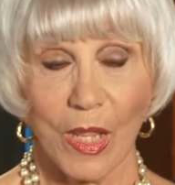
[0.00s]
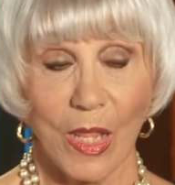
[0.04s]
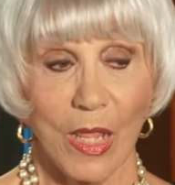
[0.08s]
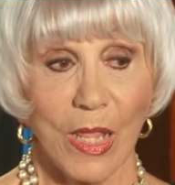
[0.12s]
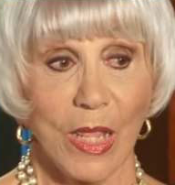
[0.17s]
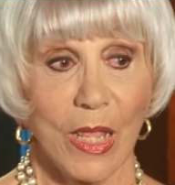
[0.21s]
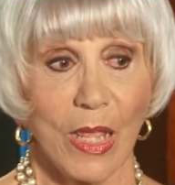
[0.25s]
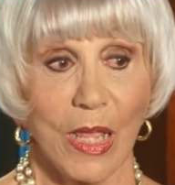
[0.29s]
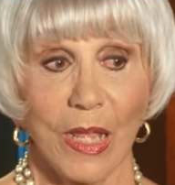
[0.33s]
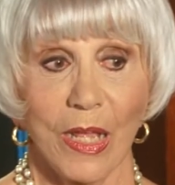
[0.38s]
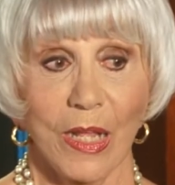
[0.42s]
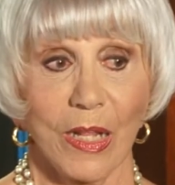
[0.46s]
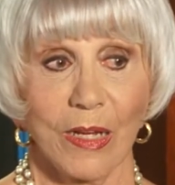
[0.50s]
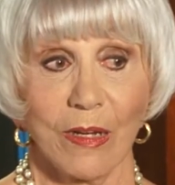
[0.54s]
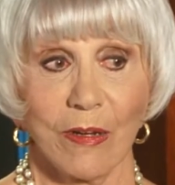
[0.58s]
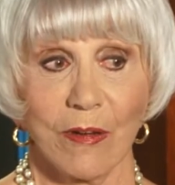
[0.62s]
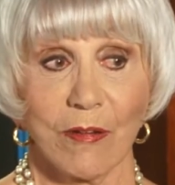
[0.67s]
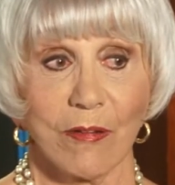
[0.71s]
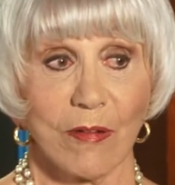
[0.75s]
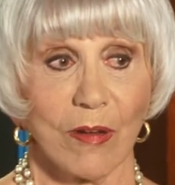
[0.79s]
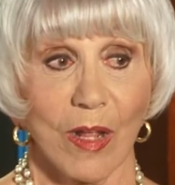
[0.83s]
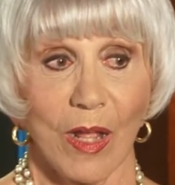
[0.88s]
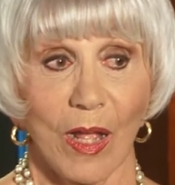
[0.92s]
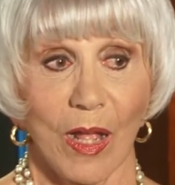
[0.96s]

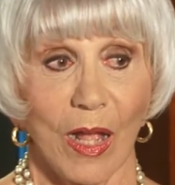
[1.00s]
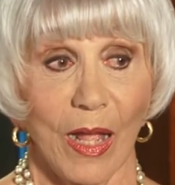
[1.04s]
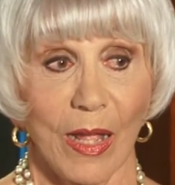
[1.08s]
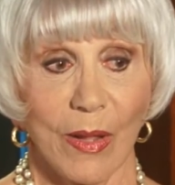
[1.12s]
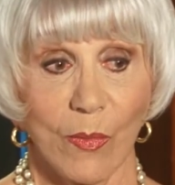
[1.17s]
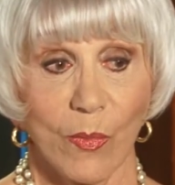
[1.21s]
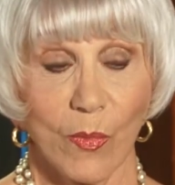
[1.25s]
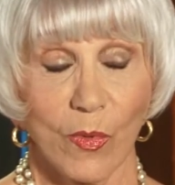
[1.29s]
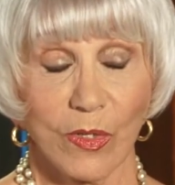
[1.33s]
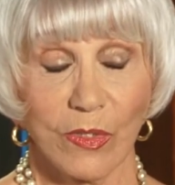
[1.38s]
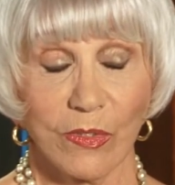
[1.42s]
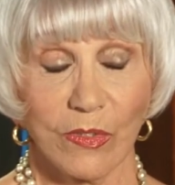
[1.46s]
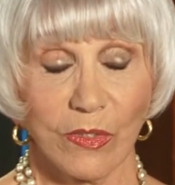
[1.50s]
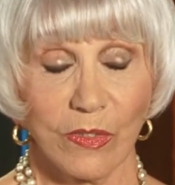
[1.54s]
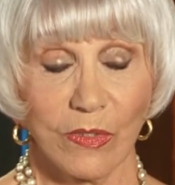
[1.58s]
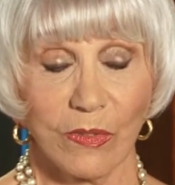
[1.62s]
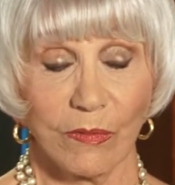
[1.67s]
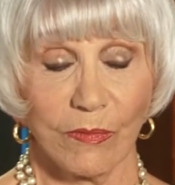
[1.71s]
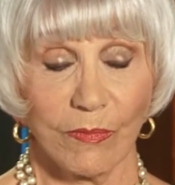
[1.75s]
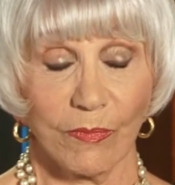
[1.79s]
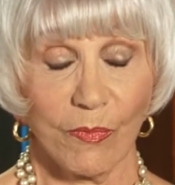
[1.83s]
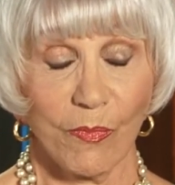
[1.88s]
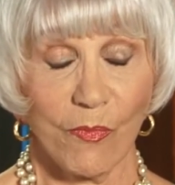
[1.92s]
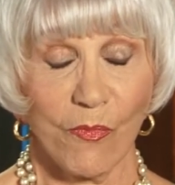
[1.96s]
and I
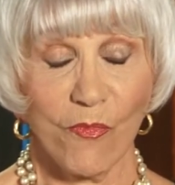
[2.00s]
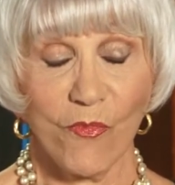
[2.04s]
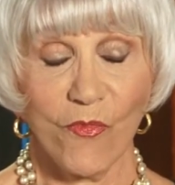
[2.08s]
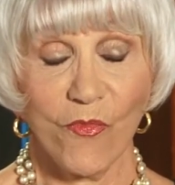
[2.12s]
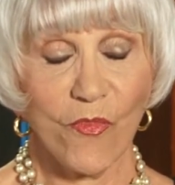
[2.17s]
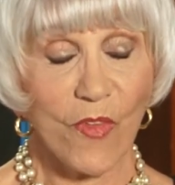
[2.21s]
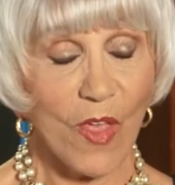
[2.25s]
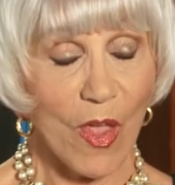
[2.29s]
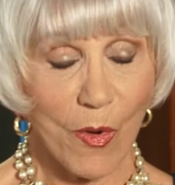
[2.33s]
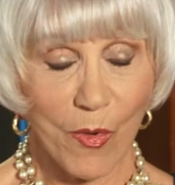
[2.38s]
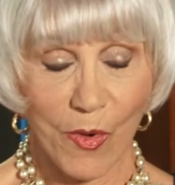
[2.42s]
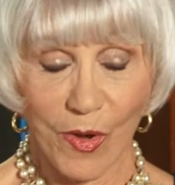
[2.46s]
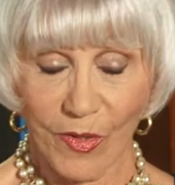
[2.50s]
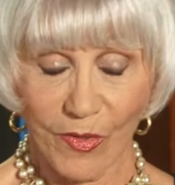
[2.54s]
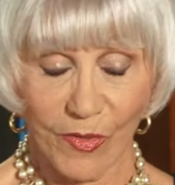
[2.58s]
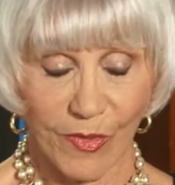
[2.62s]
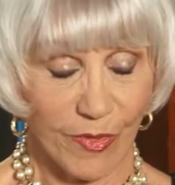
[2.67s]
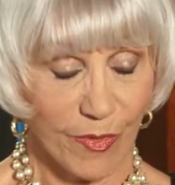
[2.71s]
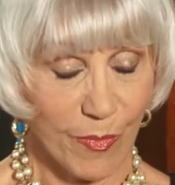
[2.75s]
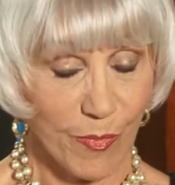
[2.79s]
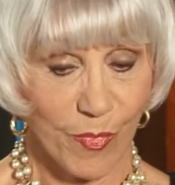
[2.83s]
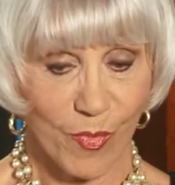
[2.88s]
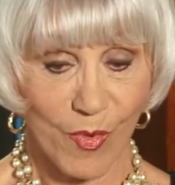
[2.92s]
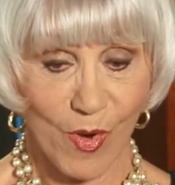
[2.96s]
was very
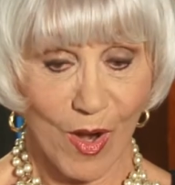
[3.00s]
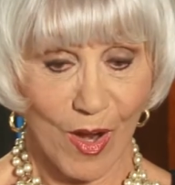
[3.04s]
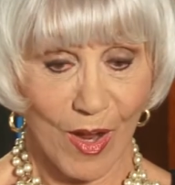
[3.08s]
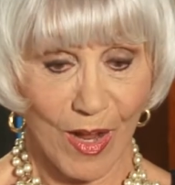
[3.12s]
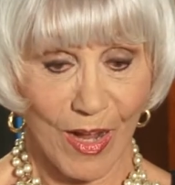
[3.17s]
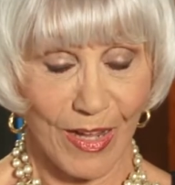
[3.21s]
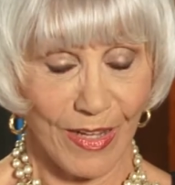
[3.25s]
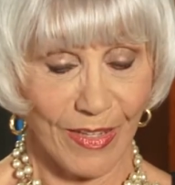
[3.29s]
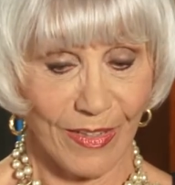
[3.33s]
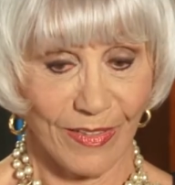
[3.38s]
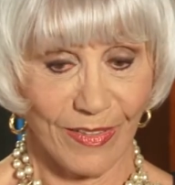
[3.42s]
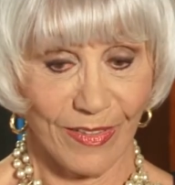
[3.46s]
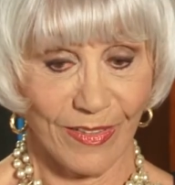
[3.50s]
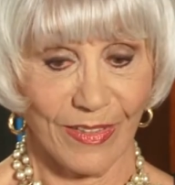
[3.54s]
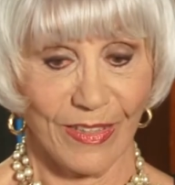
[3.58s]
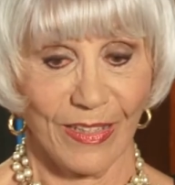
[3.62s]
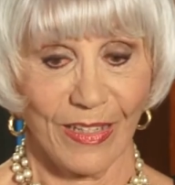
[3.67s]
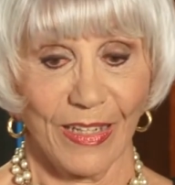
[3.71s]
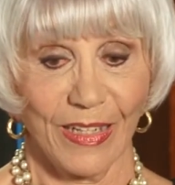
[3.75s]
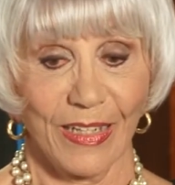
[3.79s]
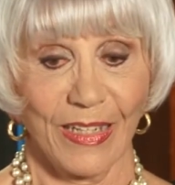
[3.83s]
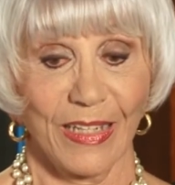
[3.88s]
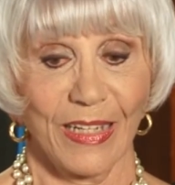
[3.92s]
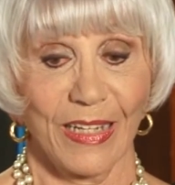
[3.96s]
surprised.
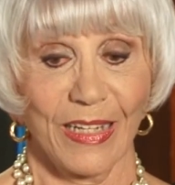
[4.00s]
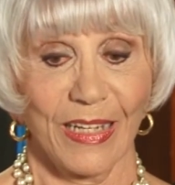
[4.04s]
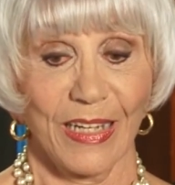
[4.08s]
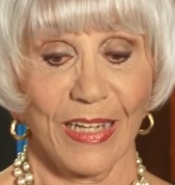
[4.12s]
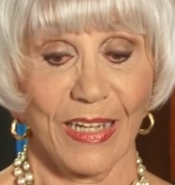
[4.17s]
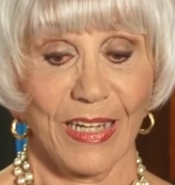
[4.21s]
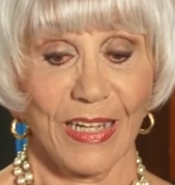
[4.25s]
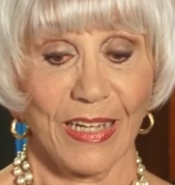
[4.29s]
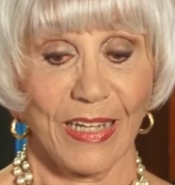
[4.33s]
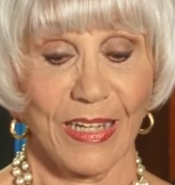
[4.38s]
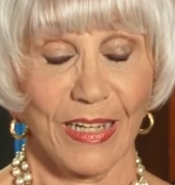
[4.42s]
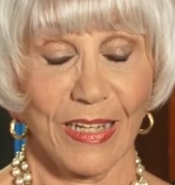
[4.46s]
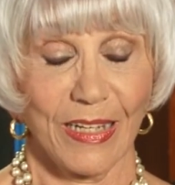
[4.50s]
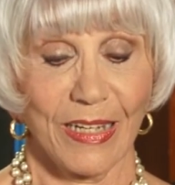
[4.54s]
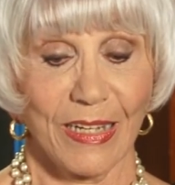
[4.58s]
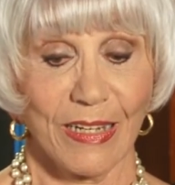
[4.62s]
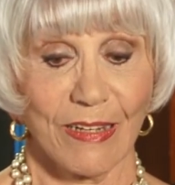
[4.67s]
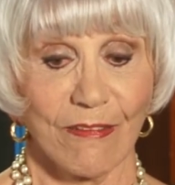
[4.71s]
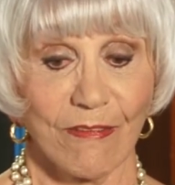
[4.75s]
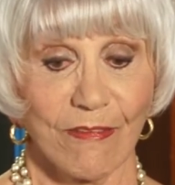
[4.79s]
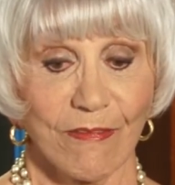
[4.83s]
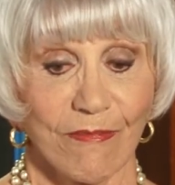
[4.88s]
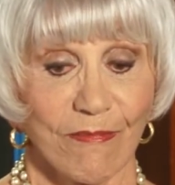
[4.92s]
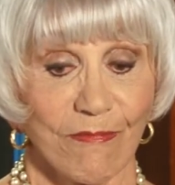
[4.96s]
Uh,